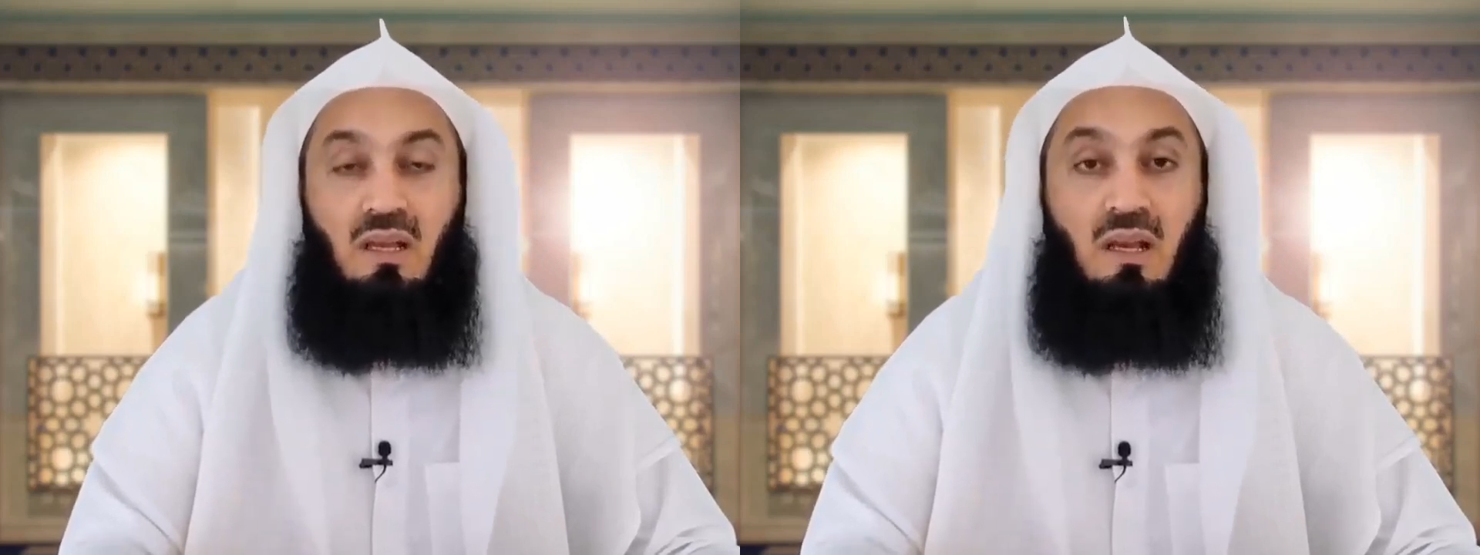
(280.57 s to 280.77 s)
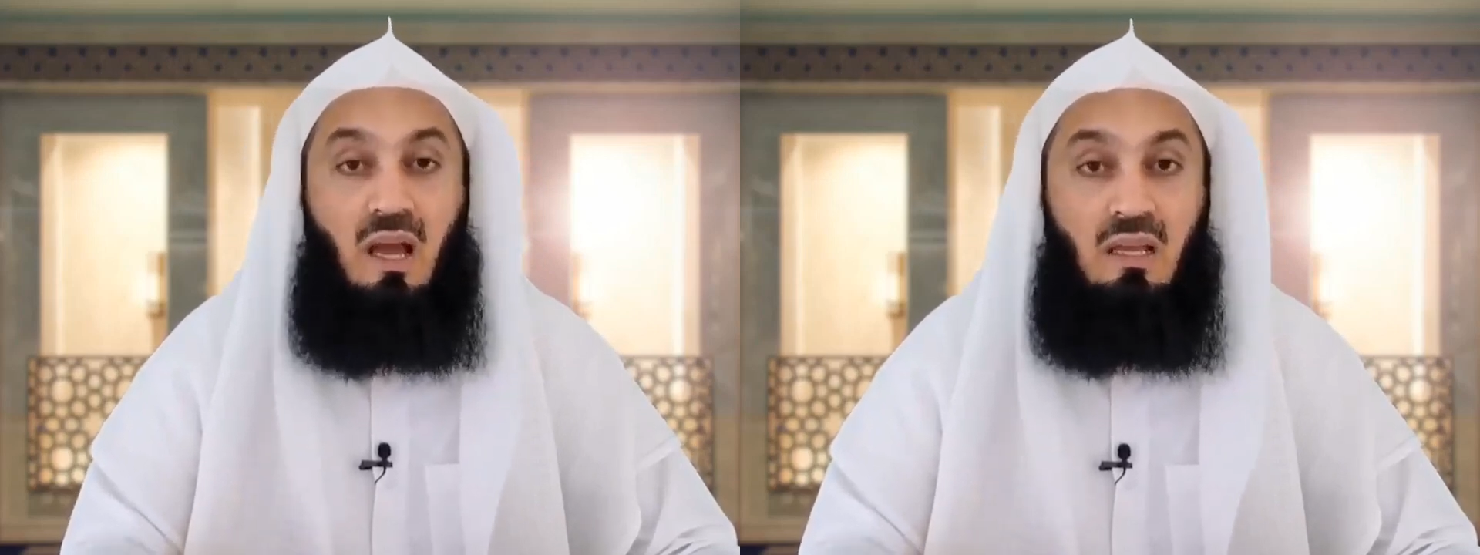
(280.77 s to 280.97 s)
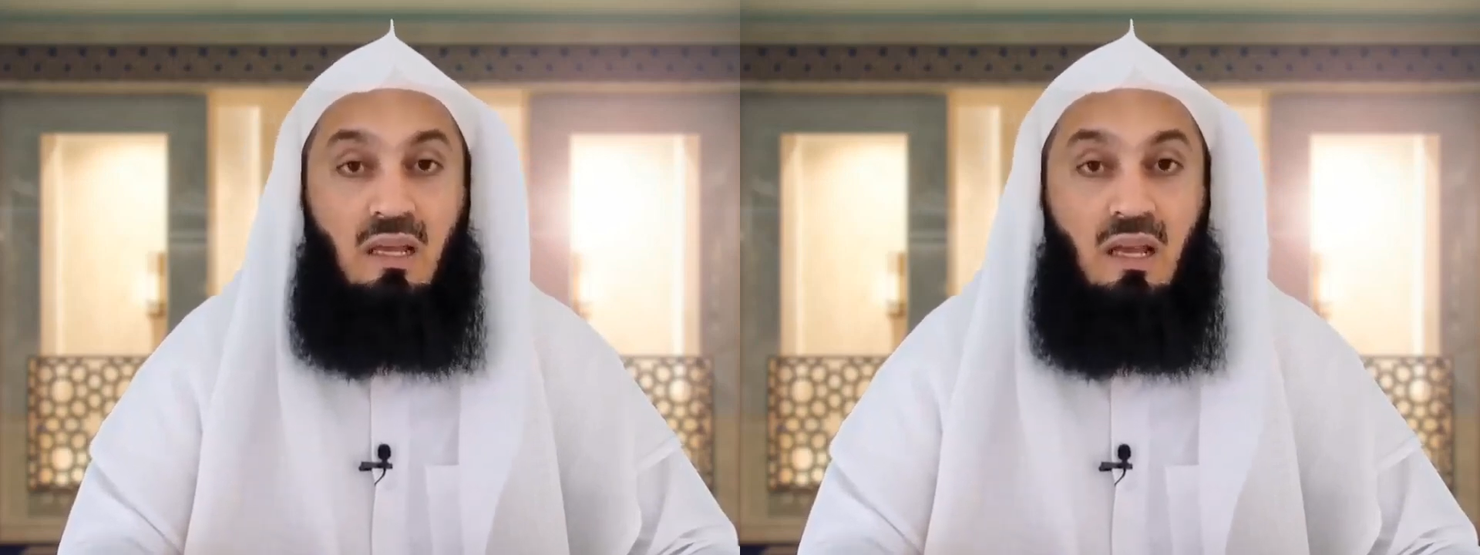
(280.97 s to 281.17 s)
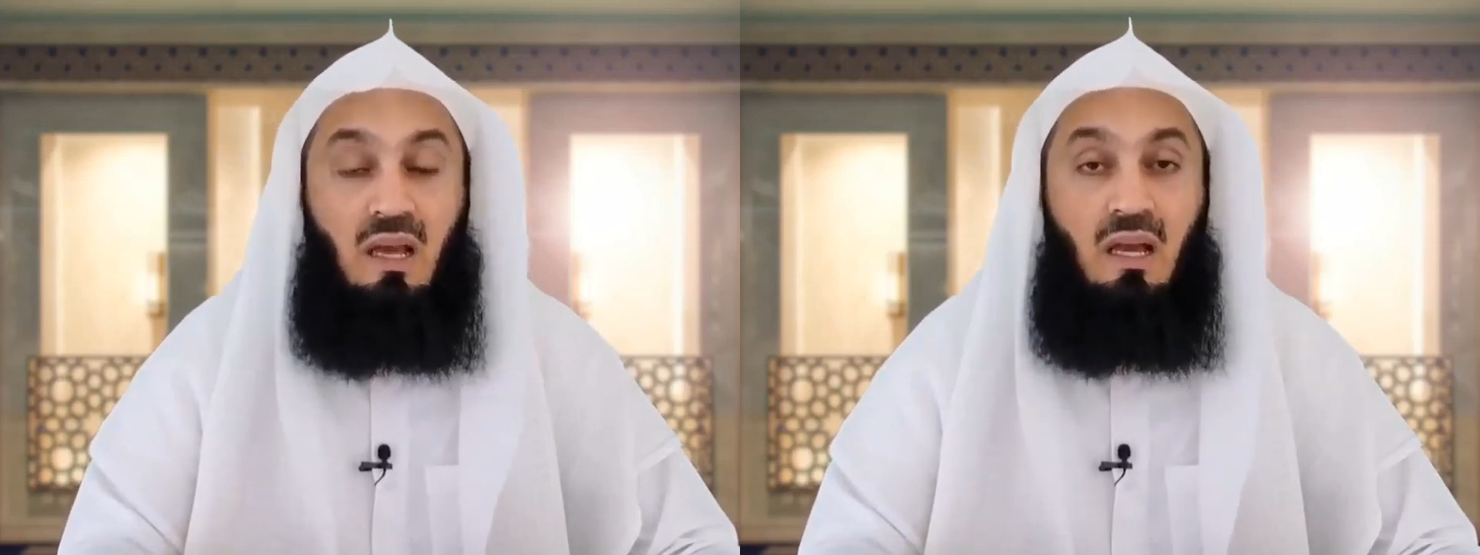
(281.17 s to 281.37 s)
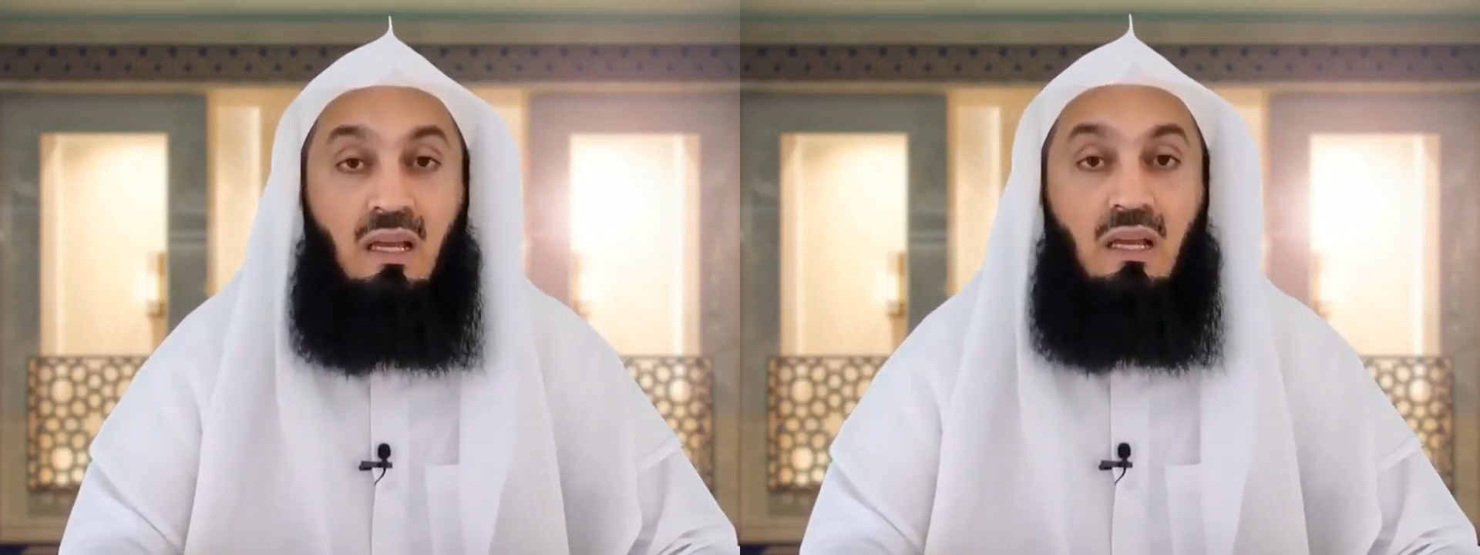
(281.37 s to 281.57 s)
La
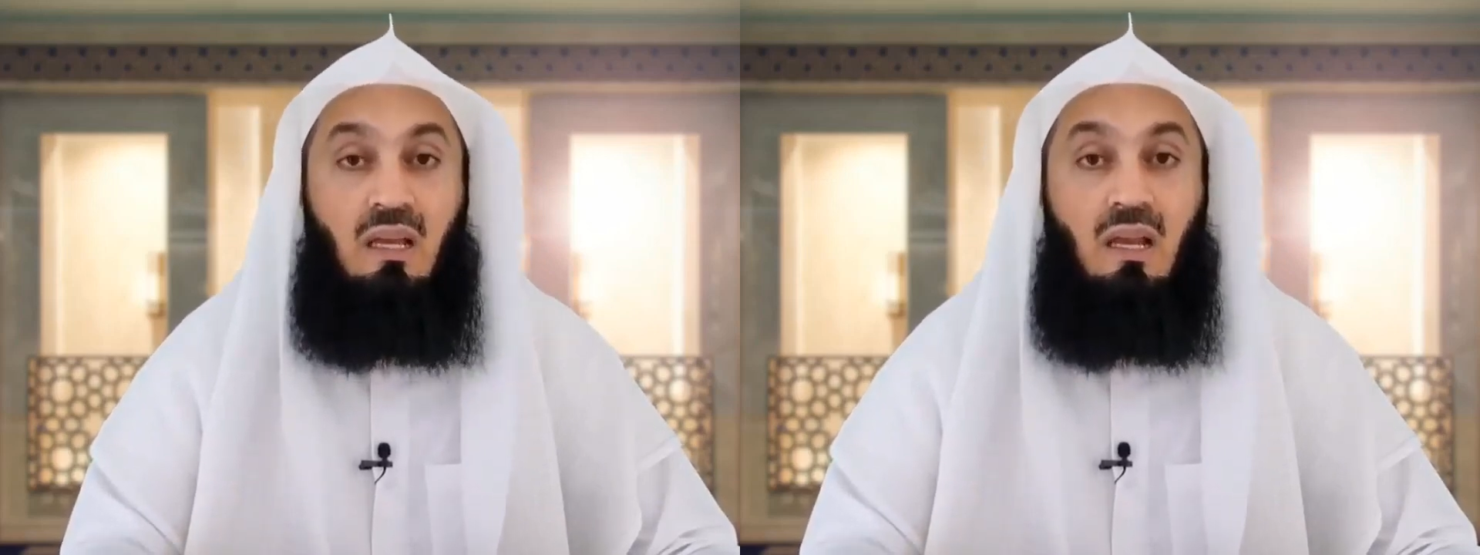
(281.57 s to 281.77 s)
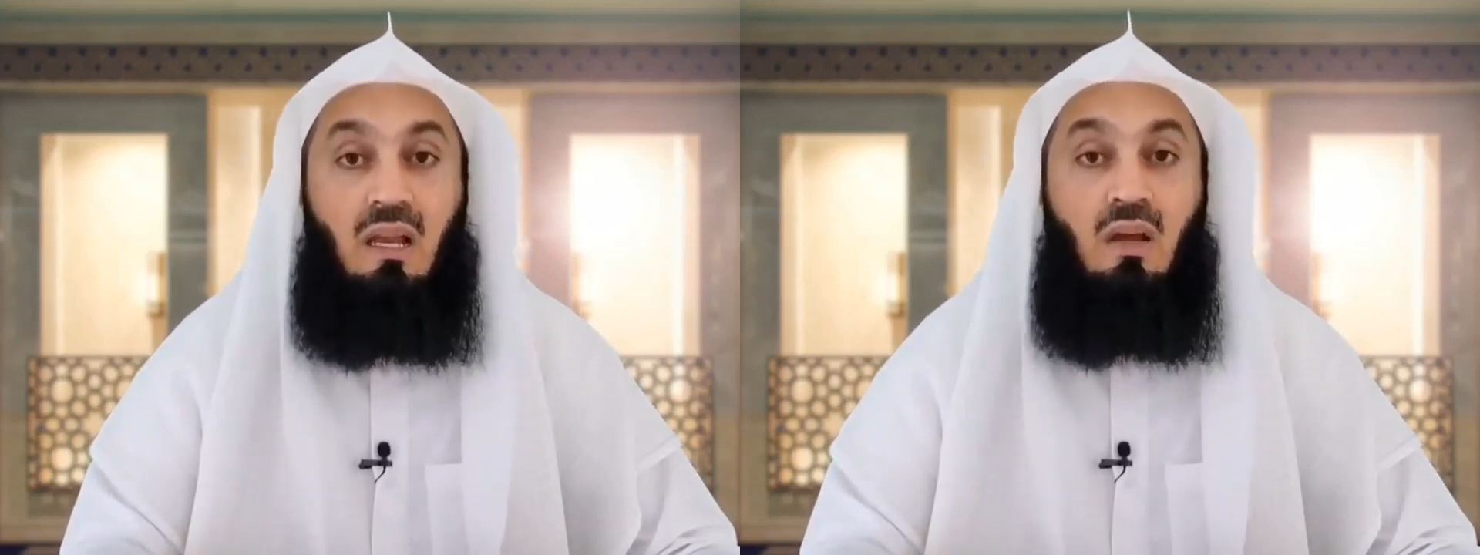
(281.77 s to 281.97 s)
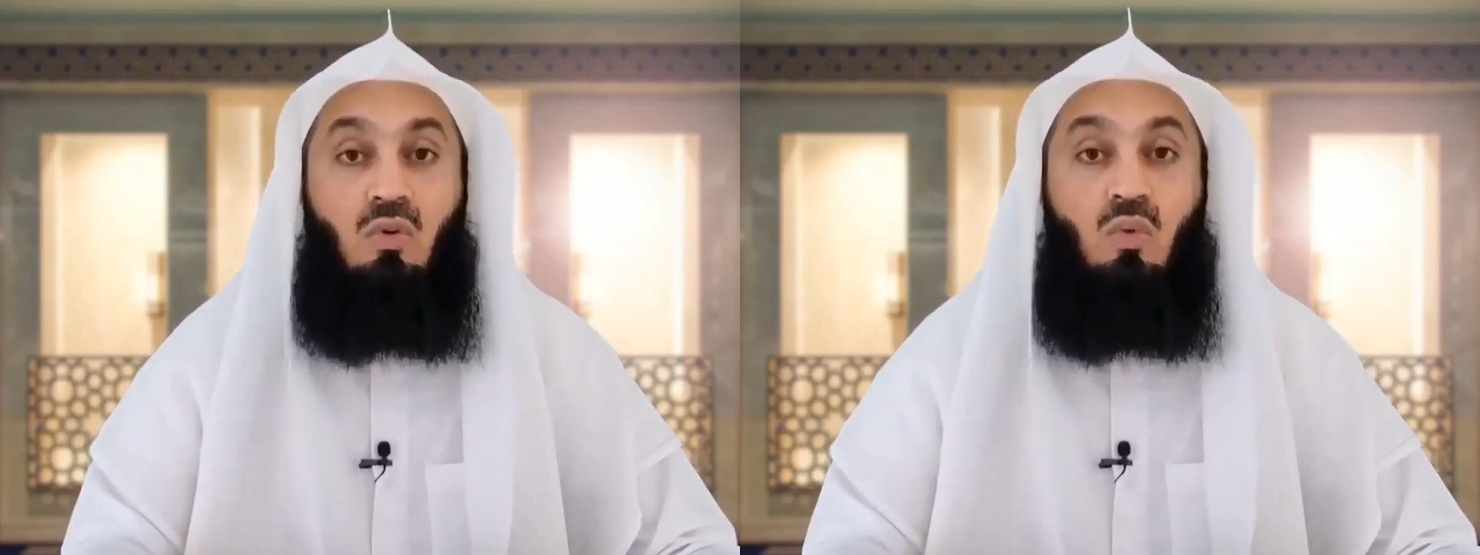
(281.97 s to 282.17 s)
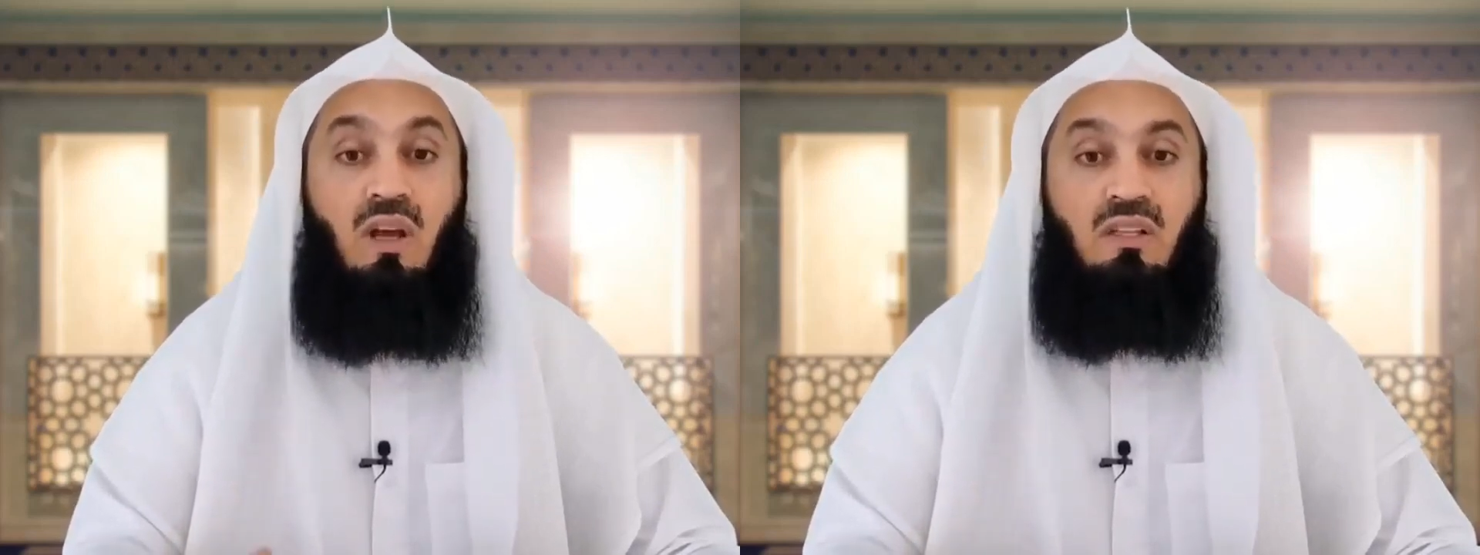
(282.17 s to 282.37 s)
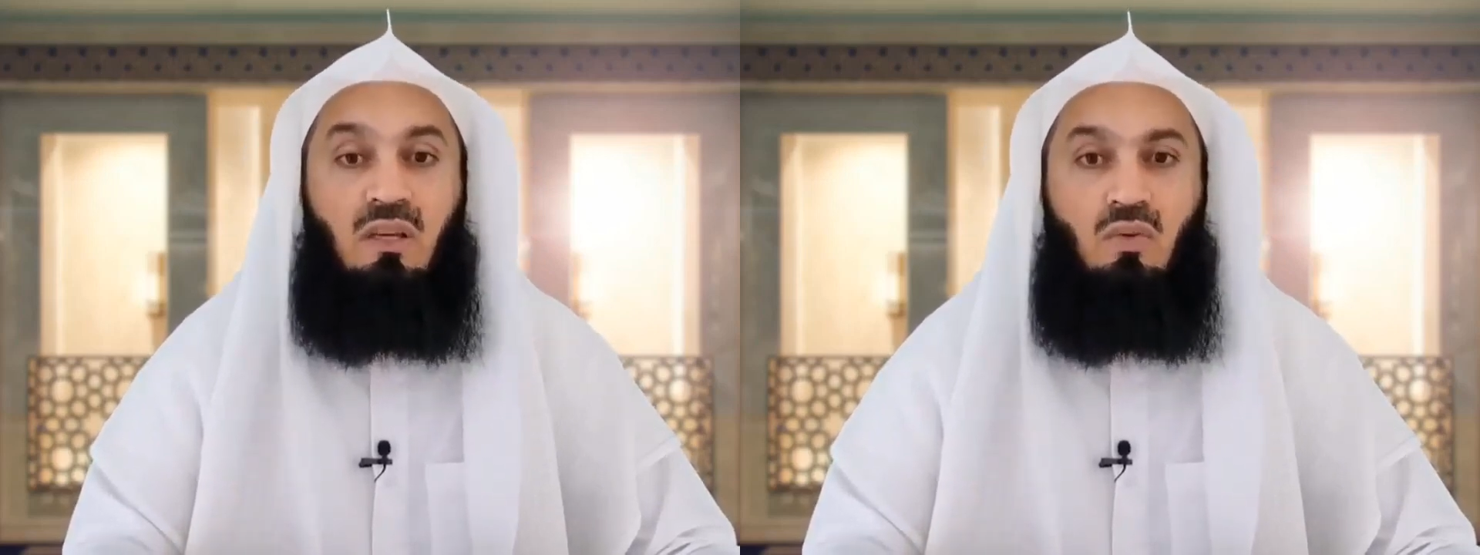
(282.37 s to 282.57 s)
ilaha illallah
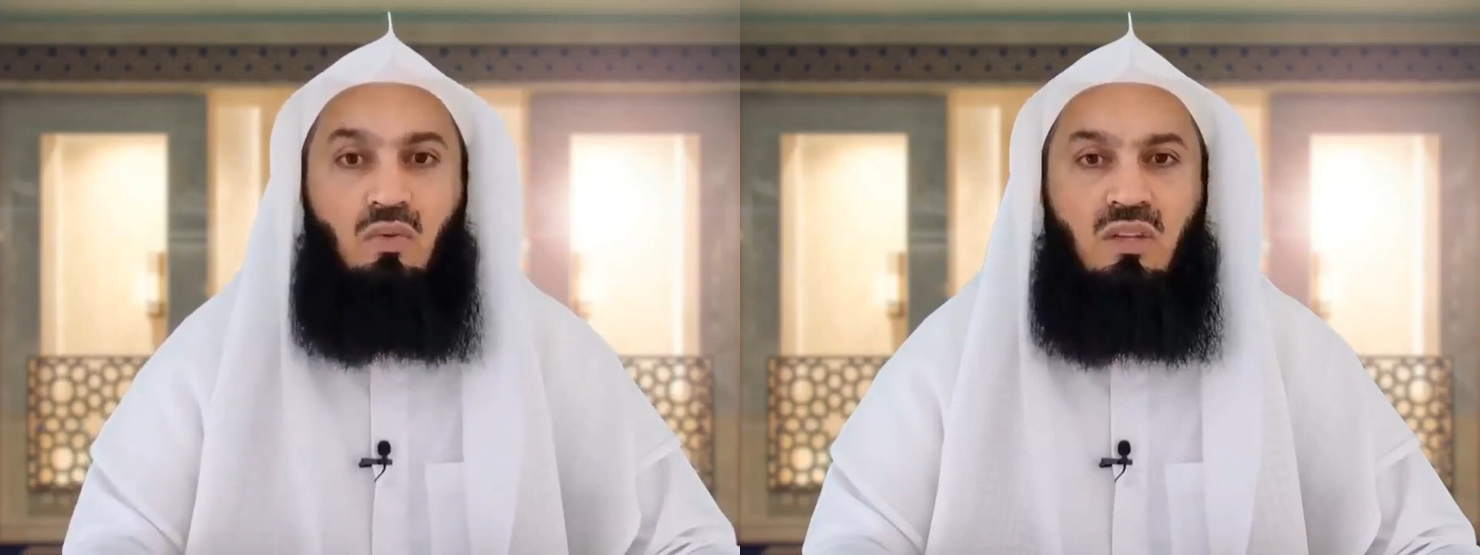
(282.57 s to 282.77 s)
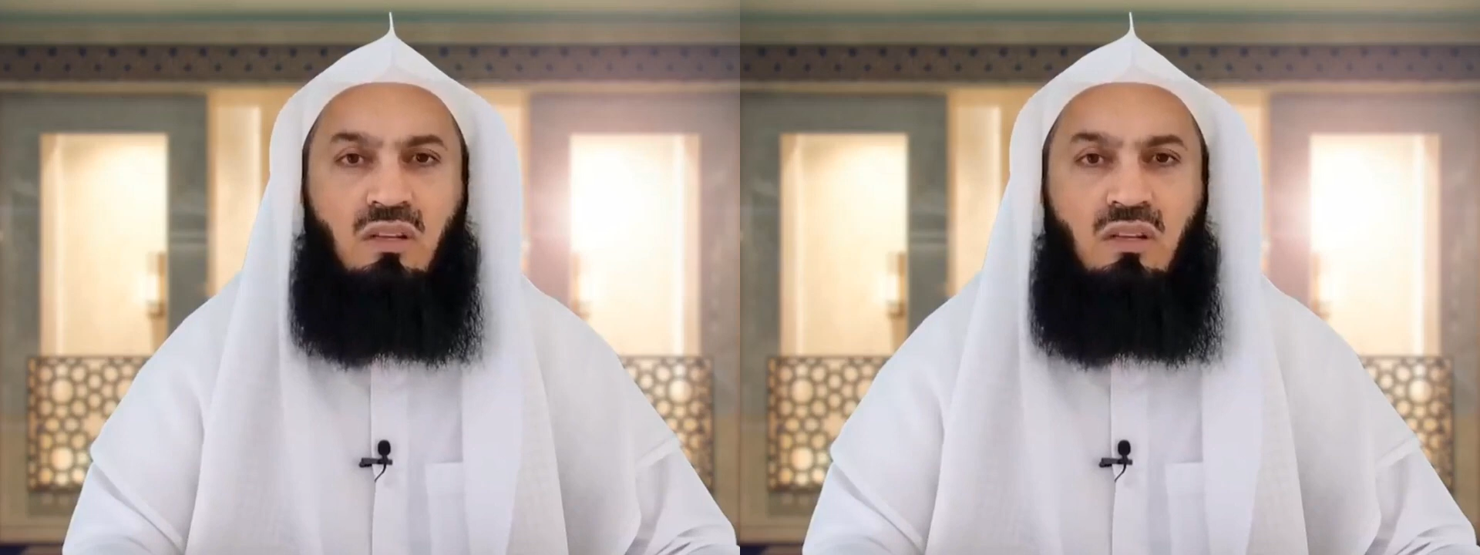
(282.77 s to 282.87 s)
wahdahu.